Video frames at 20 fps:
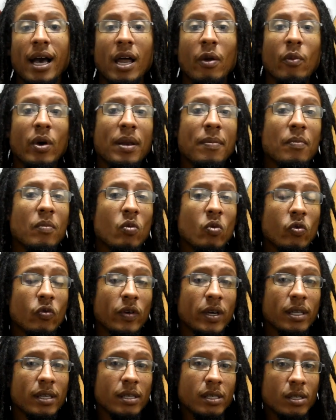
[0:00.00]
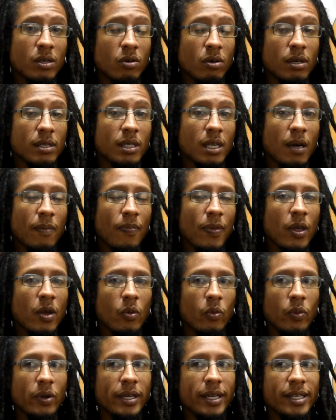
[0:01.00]
and when moving these chords up,
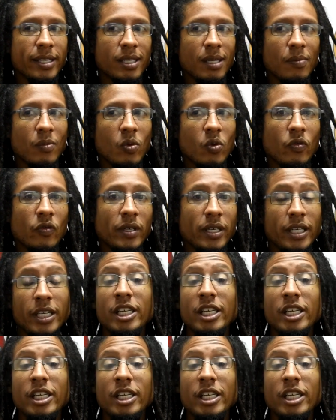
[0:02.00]
we need to move